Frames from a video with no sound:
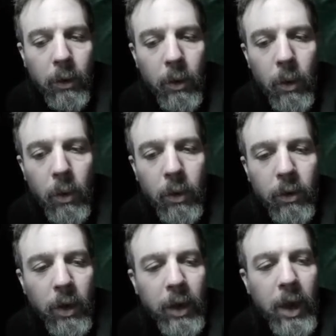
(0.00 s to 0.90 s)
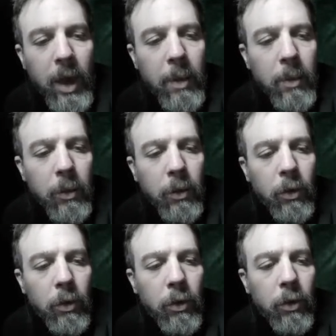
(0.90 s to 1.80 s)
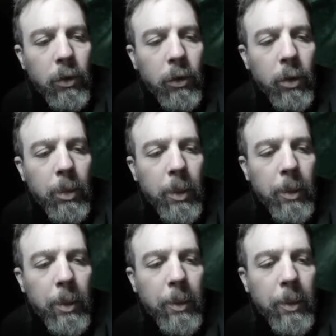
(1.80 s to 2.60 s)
and of course I came super